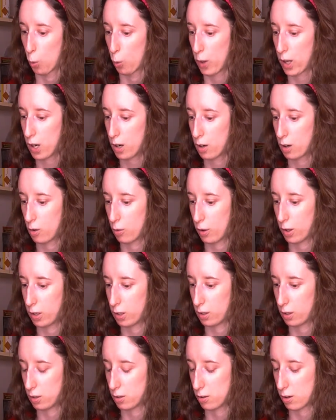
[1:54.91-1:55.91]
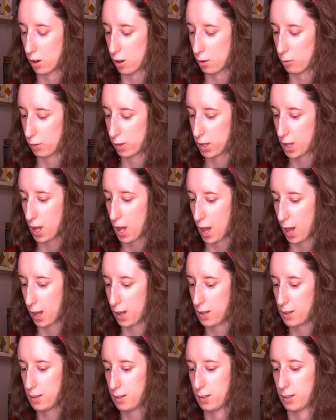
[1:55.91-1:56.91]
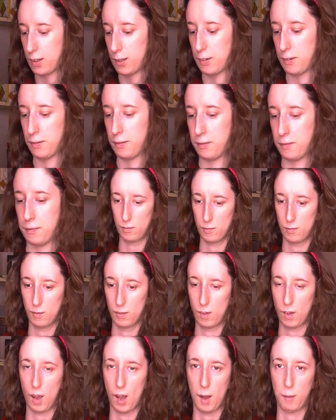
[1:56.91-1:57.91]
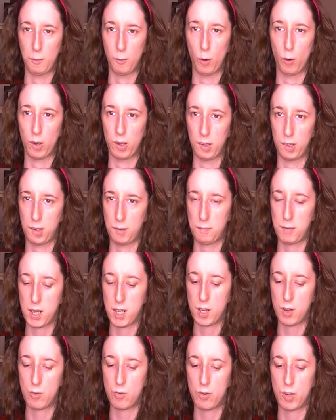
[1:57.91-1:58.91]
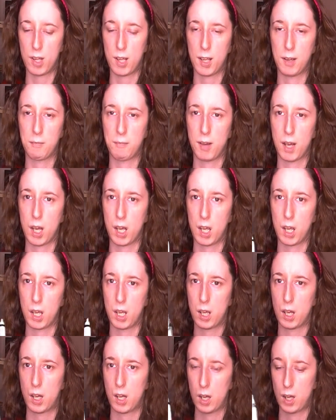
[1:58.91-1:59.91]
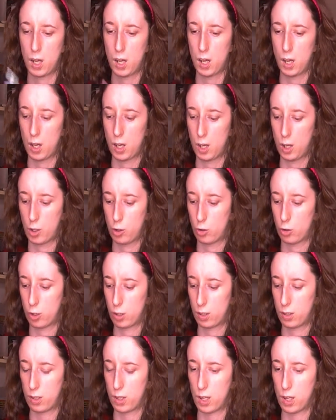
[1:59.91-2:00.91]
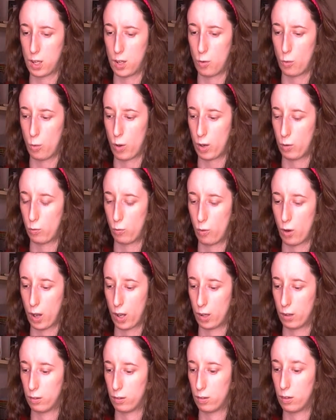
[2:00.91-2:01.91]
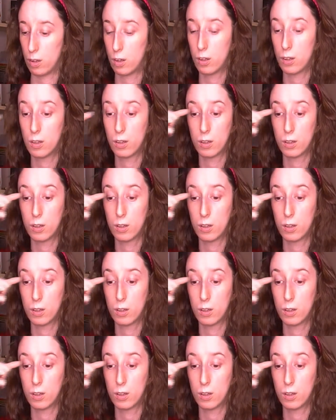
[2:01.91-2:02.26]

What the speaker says: we are going to start with the eyes. I'm going to be using my trusty Wet n Wild